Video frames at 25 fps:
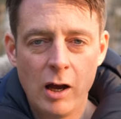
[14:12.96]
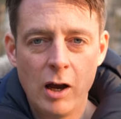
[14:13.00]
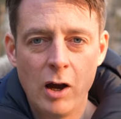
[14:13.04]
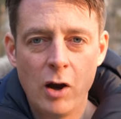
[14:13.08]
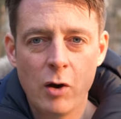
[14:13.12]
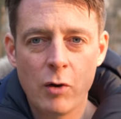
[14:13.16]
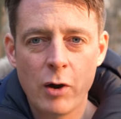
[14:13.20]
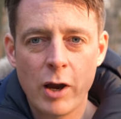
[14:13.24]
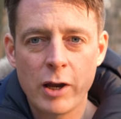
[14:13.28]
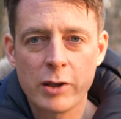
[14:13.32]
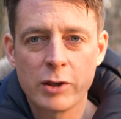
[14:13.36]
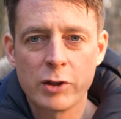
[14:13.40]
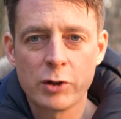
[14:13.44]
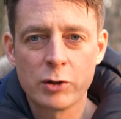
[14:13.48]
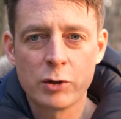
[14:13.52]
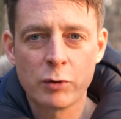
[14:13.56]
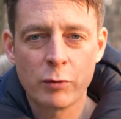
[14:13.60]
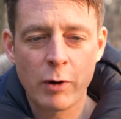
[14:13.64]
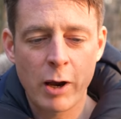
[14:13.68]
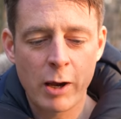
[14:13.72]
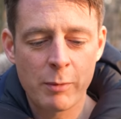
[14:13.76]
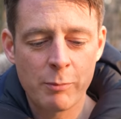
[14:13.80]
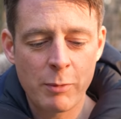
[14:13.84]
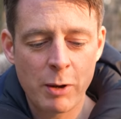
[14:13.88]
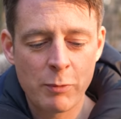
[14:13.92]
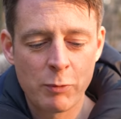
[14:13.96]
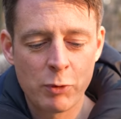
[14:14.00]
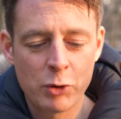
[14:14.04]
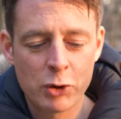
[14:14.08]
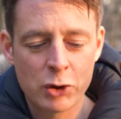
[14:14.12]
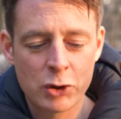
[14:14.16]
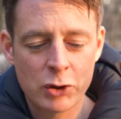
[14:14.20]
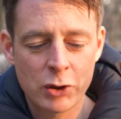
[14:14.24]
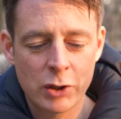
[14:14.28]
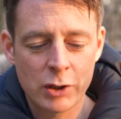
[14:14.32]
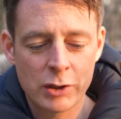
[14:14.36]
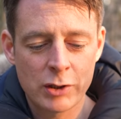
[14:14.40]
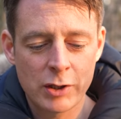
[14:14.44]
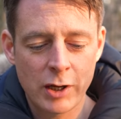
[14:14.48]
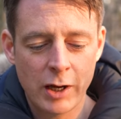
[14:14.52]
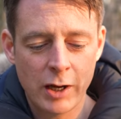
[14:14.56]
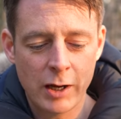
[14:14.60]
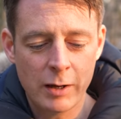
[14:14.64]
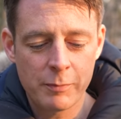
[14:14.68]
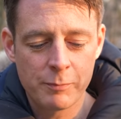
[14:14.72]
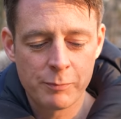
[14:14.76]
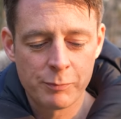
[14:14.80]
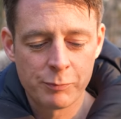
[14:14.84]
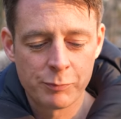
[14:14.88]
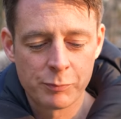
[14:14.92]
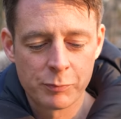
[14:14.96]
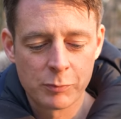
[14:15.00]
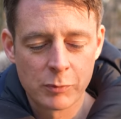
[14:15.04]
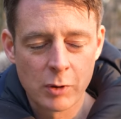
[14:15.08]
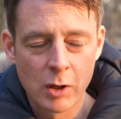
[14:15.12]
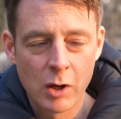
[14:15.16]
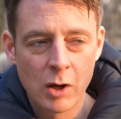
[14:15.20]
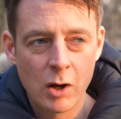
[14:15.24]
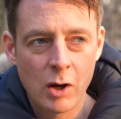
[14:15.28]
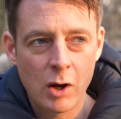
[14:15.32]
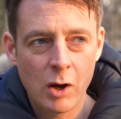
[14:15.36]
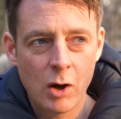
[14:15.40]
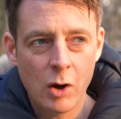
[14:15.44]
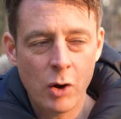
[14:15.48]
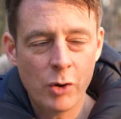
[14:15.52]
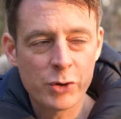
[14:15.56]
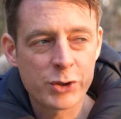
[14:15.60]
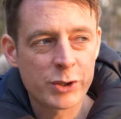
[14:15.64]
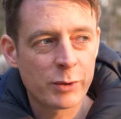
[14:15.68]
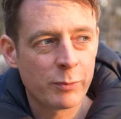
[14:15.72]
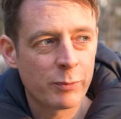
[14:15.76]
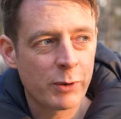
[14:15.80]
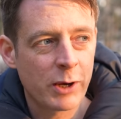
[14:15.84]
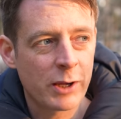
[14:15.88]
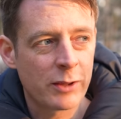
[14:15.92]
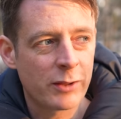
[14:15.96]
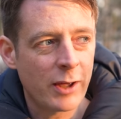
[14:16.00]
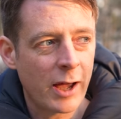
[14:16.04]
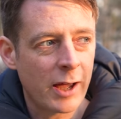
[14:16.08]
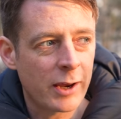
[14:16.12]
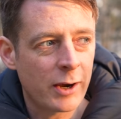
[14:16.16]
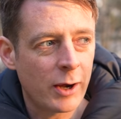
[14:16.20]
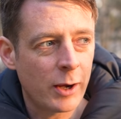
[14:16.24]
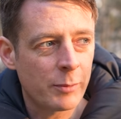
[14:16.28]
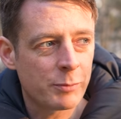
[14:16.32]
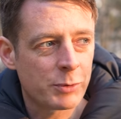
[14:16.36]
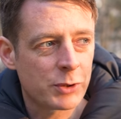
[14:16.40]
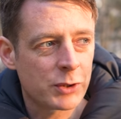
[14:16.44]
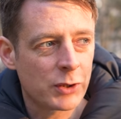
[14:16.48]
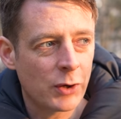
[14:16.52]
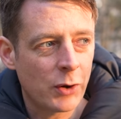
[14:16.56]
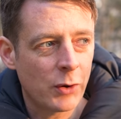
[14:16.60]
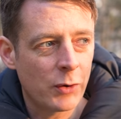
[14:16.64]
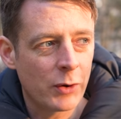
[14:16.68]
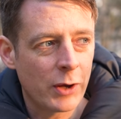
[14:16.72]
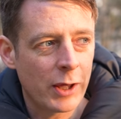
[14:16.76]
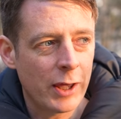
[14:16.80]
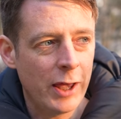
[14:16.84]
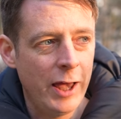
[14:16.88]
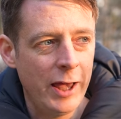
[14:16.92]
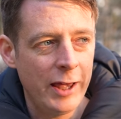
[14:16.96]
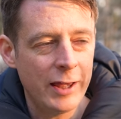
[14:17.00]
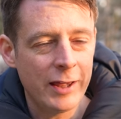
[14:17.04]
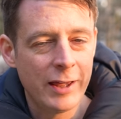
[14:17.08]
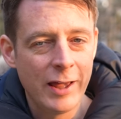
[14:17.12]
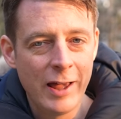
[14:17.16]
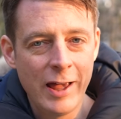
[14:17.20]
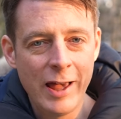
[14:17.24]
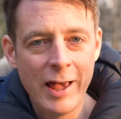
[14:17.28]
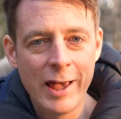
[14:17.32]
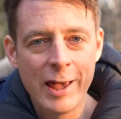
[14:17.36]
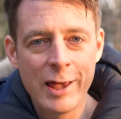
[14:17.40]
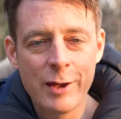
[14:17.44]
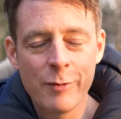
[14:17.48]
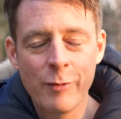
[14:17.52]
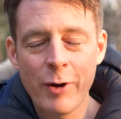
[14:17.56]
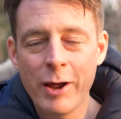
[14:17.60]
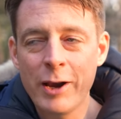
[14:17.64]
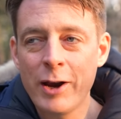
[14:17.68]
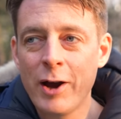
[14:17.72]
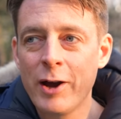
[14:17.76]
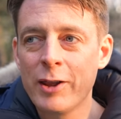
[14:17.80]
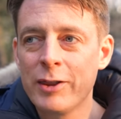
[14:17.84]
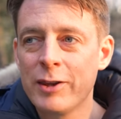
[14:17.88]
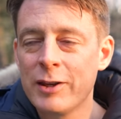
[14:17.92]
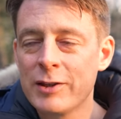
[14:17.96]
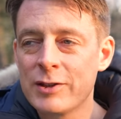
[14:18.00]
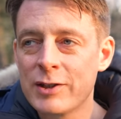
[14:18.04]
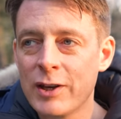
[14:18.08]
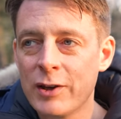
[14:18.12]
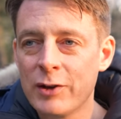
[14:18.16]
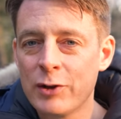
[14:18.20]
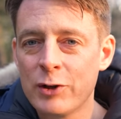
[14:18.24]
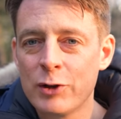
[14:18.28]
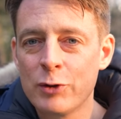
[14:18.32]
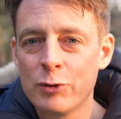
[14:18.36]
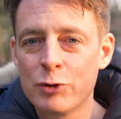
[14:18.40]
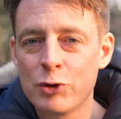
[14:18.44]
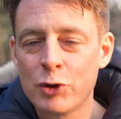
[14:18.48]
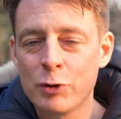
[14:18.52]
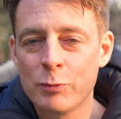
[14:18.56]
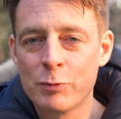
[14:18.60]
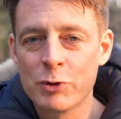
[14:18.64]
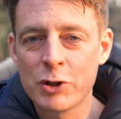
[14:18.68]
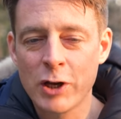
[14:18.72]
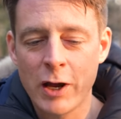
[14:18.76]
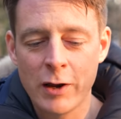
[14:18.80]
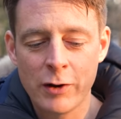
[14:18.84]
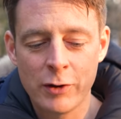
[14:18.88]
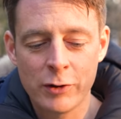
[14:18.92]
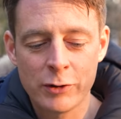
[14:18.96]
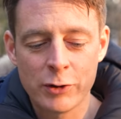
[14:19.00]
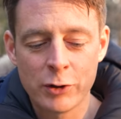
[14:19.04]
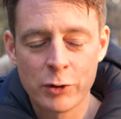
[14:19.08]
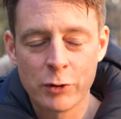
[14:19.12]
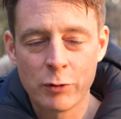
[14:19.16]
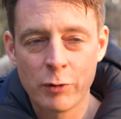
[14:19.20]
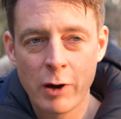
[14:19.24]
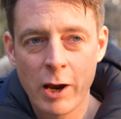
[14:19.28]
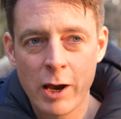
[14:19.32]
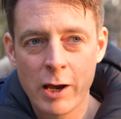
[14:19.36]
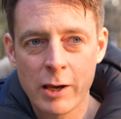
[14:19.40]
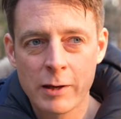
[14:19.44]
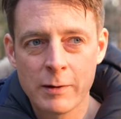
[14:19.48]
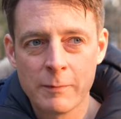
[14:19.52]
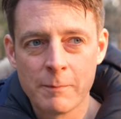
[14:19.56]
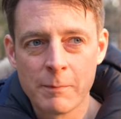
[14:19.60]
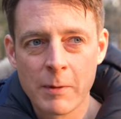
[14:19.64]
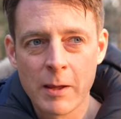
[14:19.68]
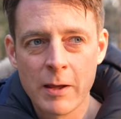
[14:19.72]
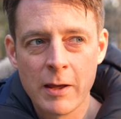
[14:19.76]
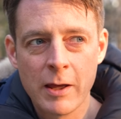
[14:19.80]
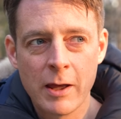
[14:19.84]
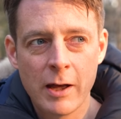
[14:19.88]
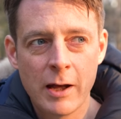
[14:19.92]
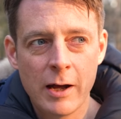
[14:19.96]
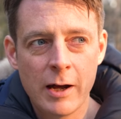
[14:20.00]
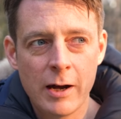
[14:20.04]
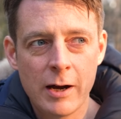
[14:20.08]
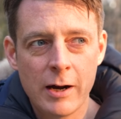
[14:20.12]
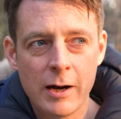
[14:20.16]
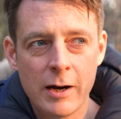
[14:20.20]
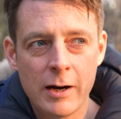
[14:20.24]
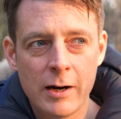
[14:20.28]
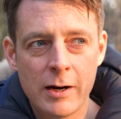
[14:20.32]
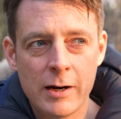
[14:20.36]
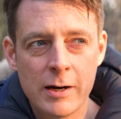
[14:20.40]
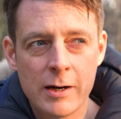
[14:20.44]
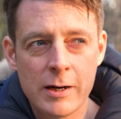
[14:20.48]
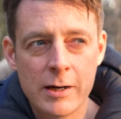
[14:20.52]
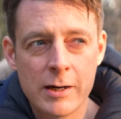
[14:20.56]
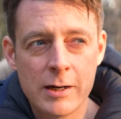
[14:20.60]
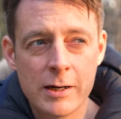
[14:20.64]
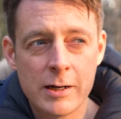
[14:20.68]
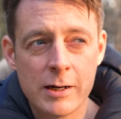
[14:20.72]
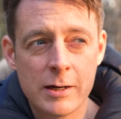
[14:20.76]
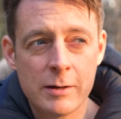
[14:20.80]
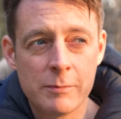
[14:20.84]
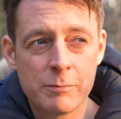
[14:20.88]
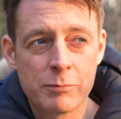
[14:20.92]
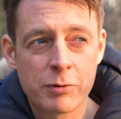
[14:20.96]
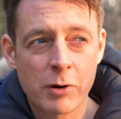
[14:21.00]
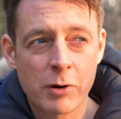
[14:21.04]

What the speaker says: All right, the Duran, maybe we should also bring that up. So he went on this other YouTube channel, the Duran, I